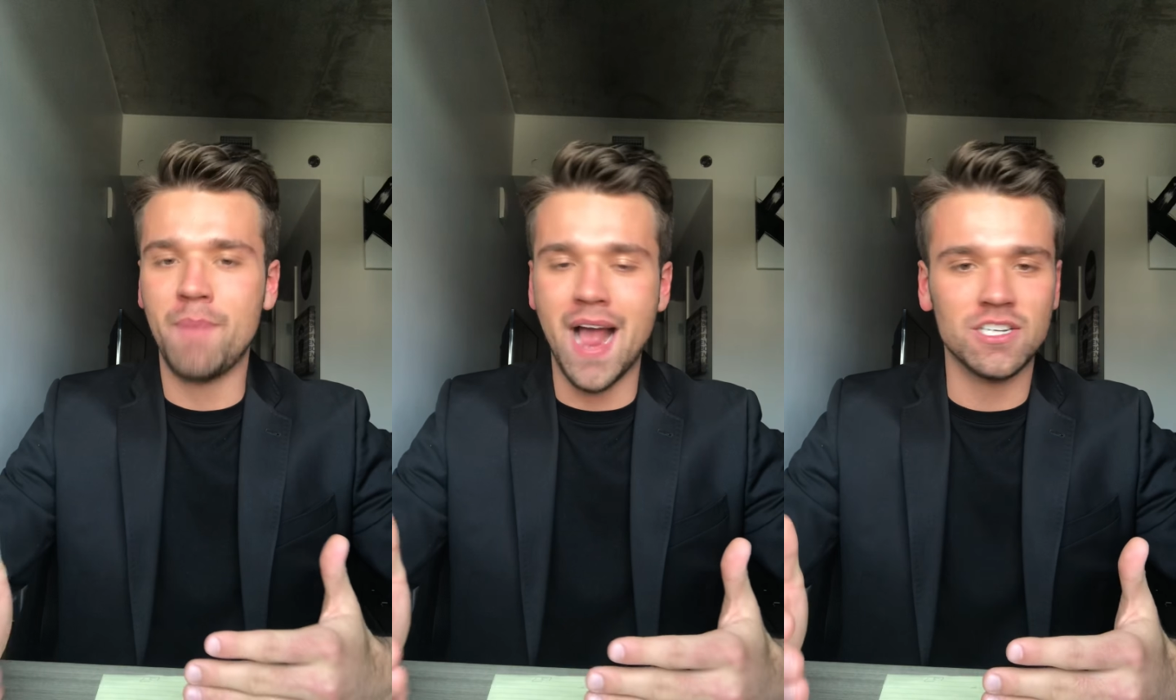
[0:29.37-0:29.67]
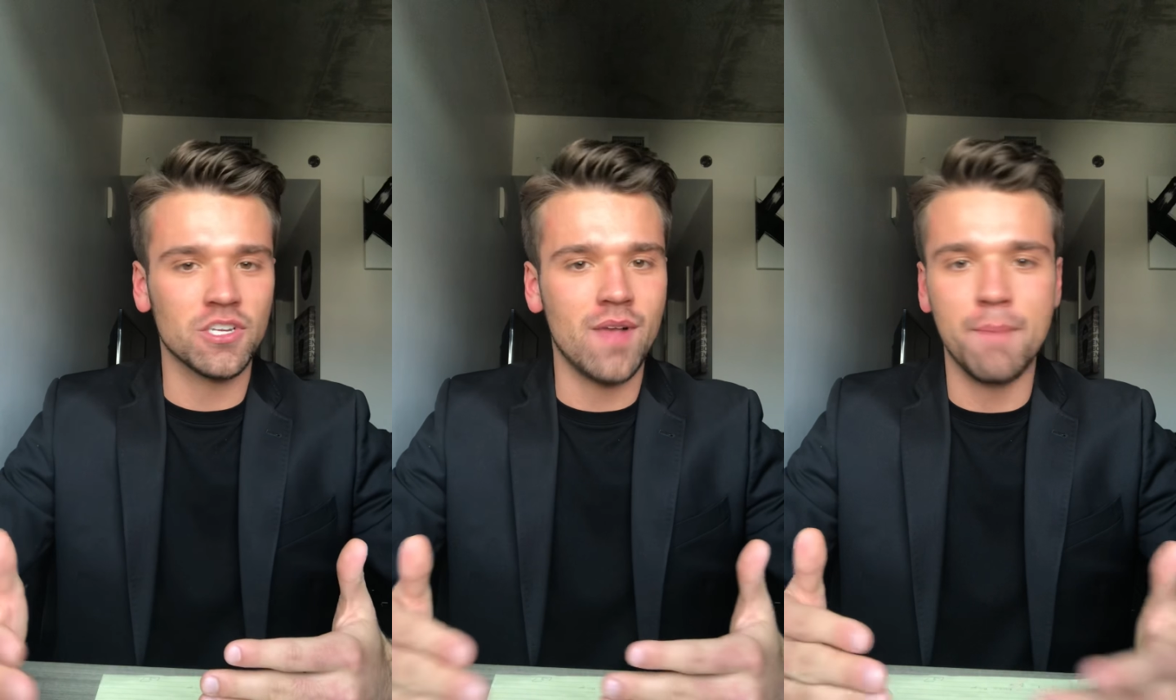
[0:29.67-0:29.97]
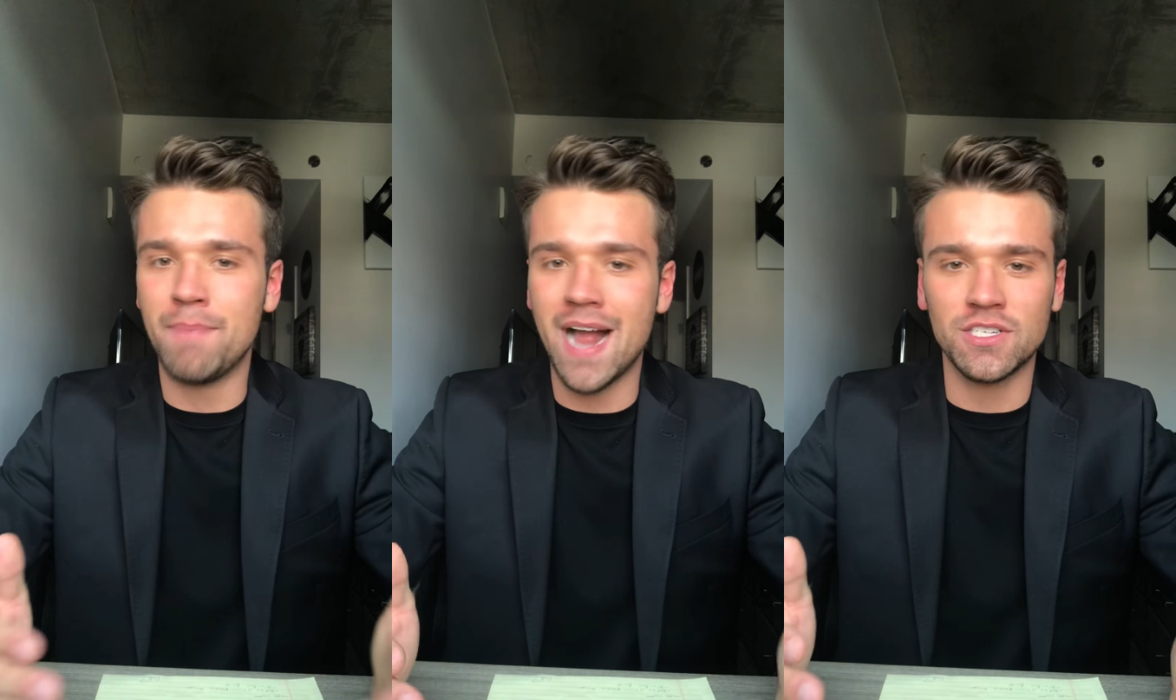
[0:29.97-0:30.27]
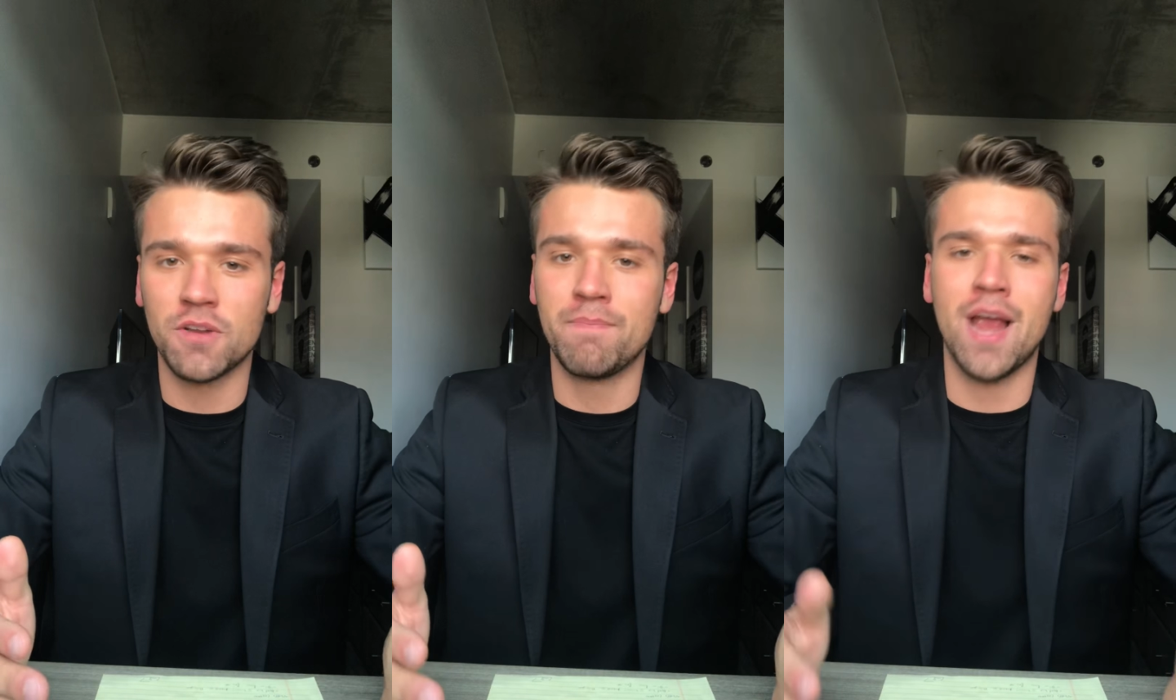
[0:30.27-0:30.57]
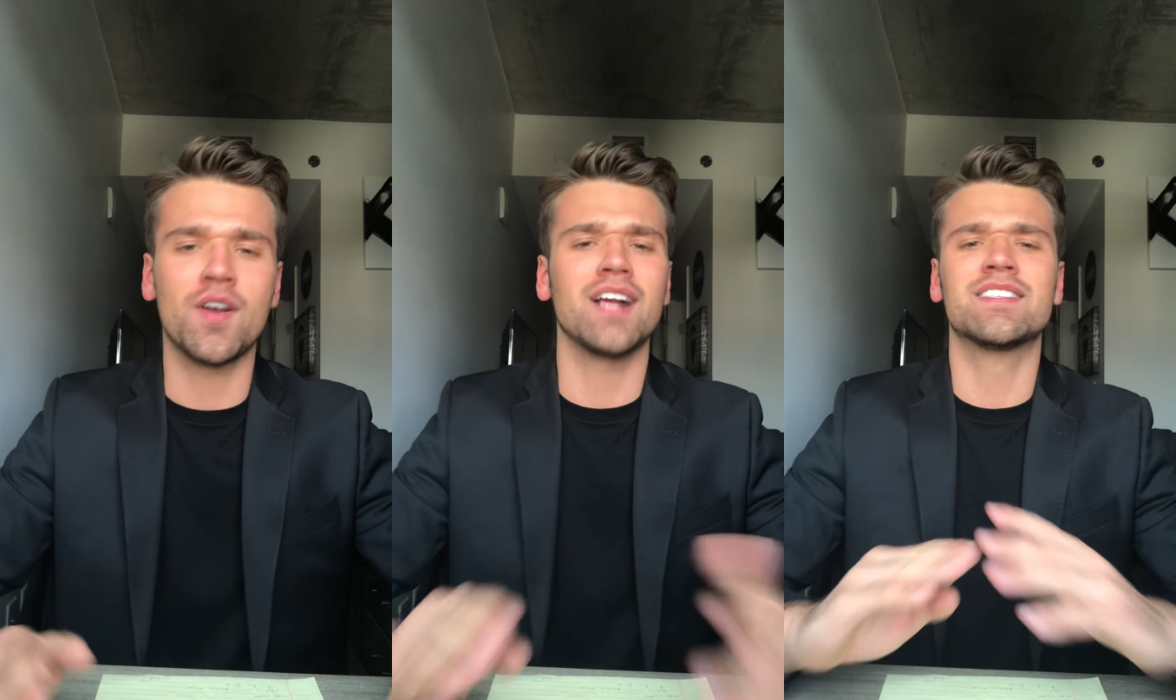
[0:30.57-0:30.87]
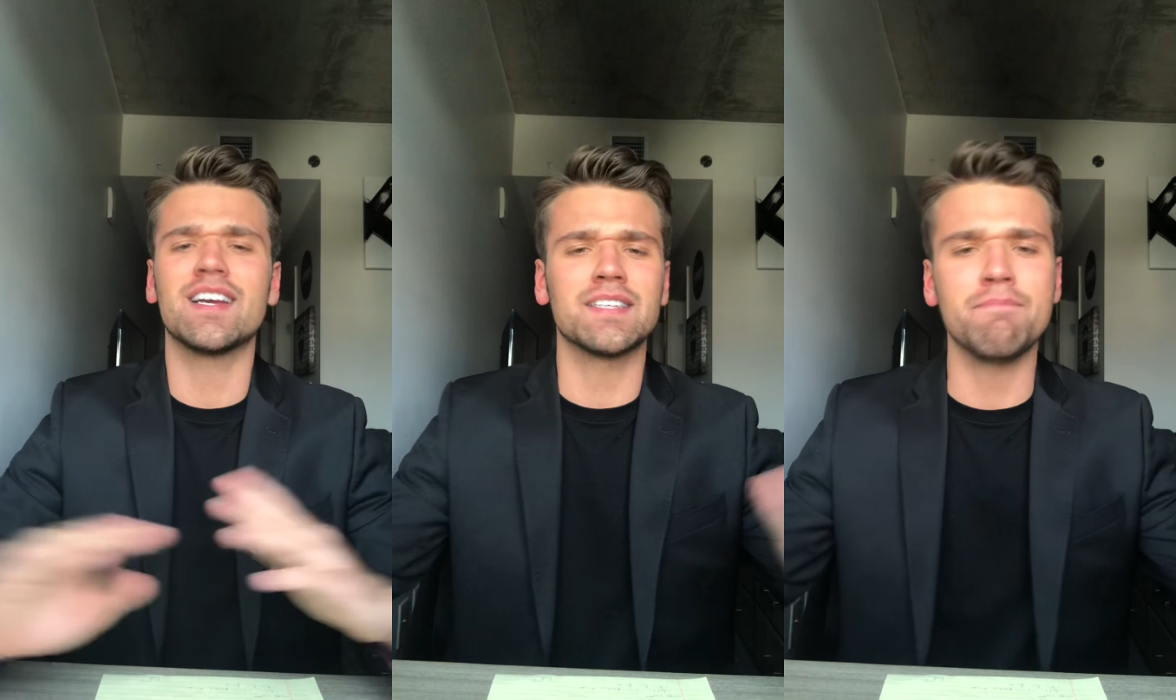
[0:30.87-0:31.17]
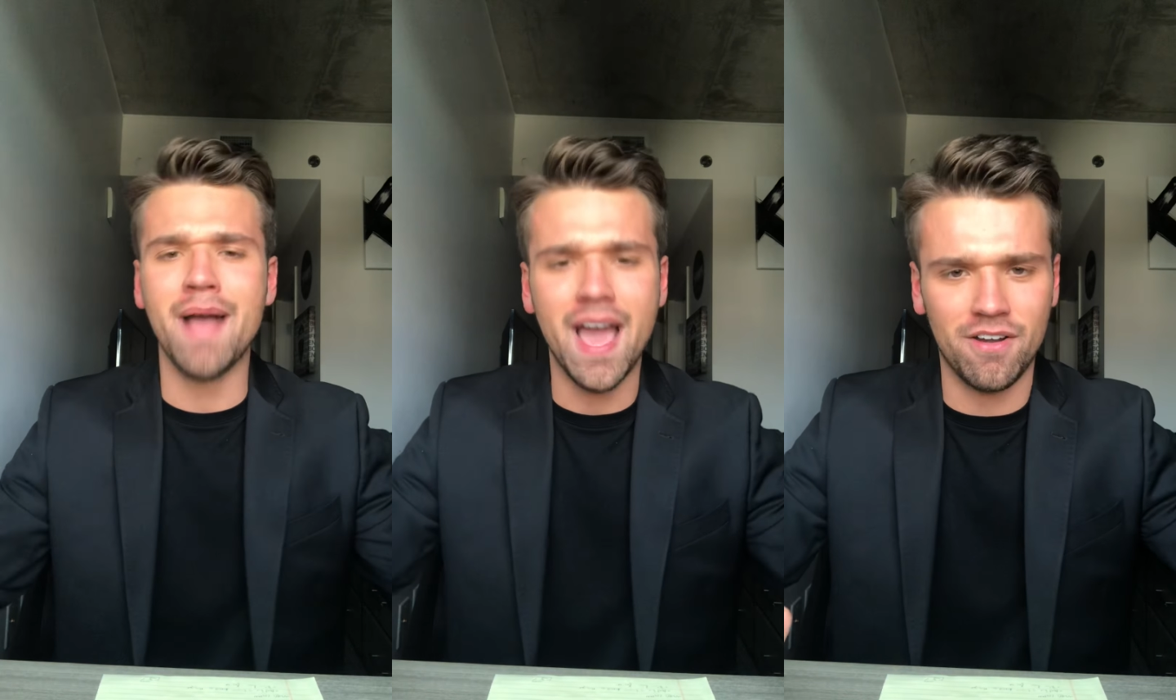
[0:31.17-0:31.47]
Bachelorette, Bachelor in Paradise,
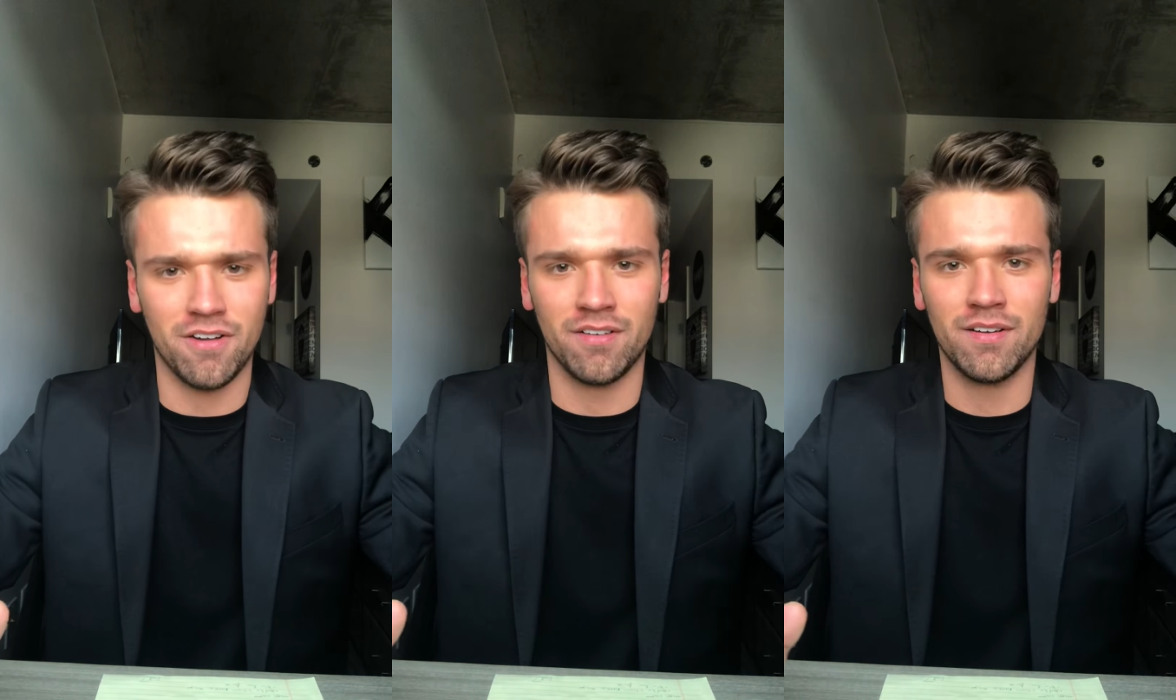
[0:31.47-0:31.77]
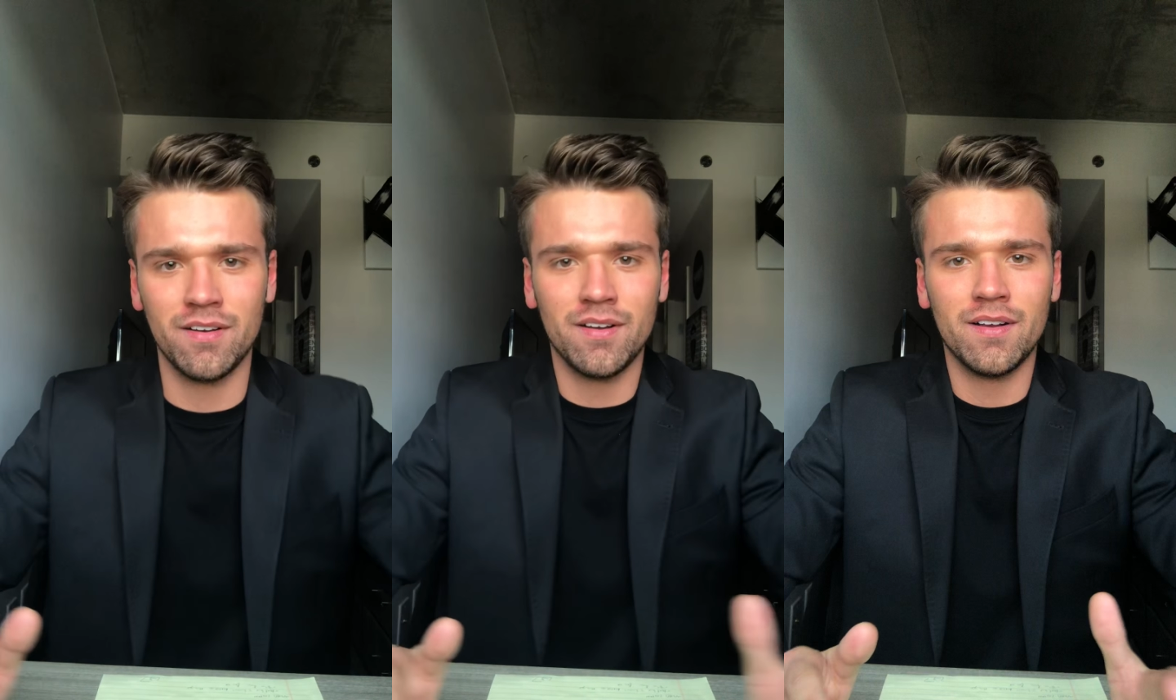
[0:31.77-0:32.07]
doesn't matter.